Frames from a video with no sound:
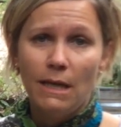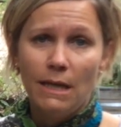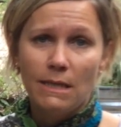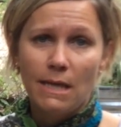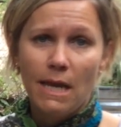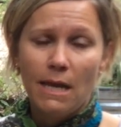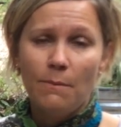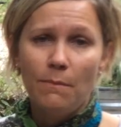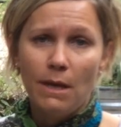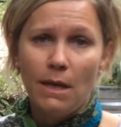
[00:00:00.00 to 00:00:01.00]
is it
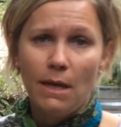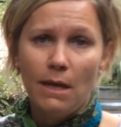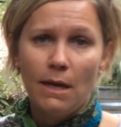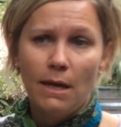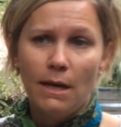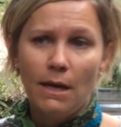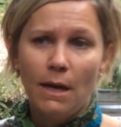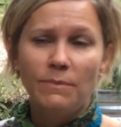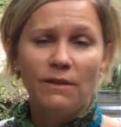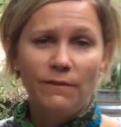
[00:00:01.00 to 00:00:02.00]
can be
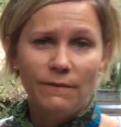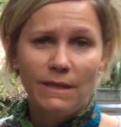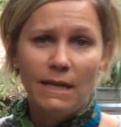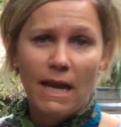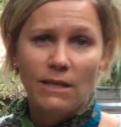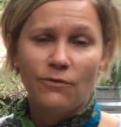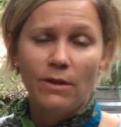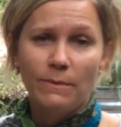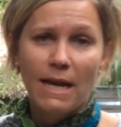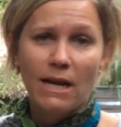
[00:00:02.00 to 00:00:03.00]
up to 15 days
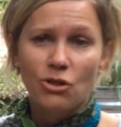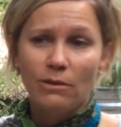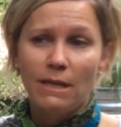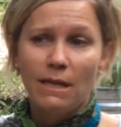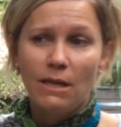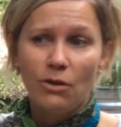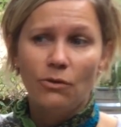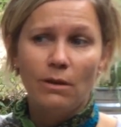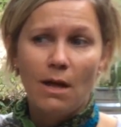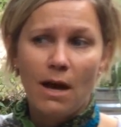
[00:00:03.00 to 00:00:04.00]
for them to actually
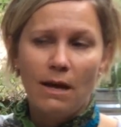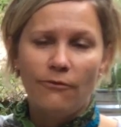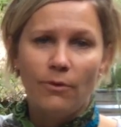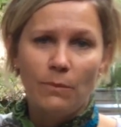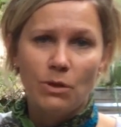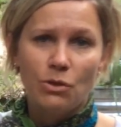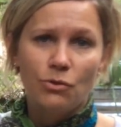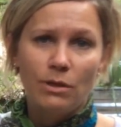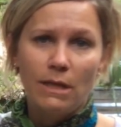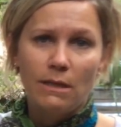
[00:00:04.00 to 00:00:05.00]
kill the line from the
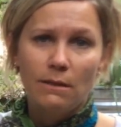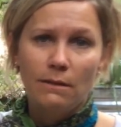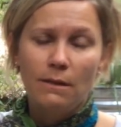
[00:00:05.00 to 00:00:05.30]
street.